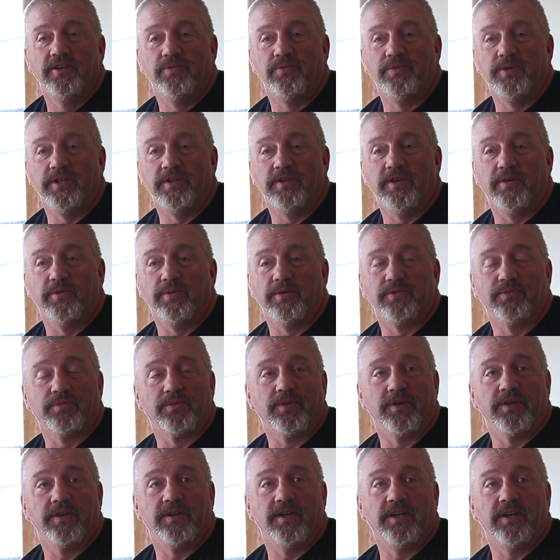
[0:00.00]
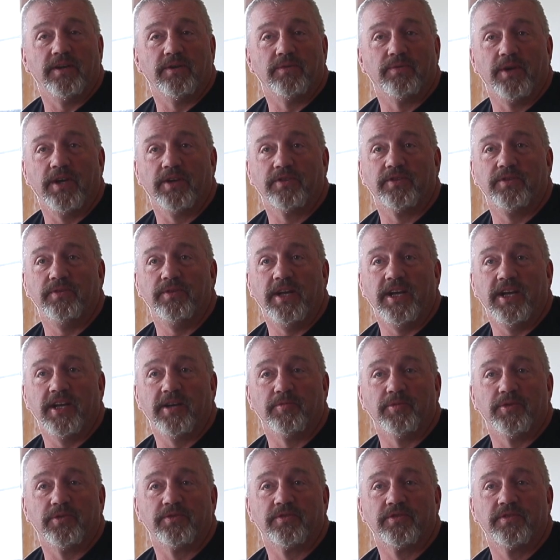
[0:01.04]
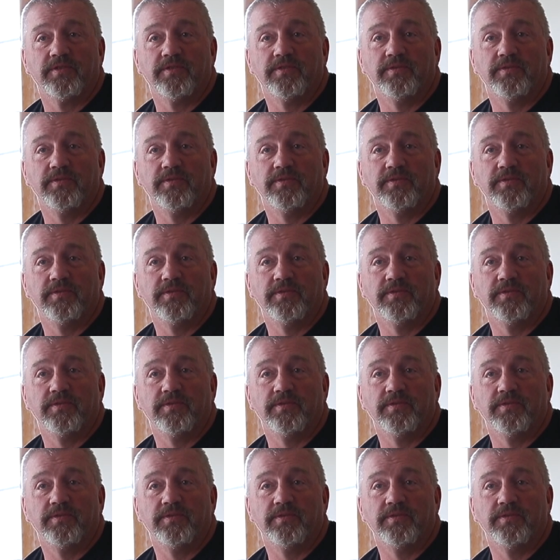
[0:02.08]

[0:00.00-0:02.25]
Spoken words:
we'd always rescued animals.